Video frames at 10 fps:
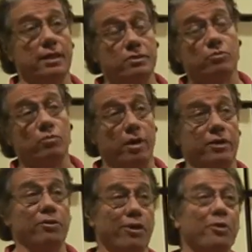that's why
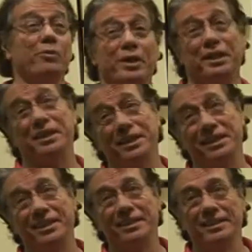you are one.
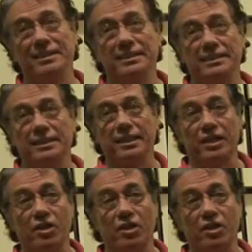but,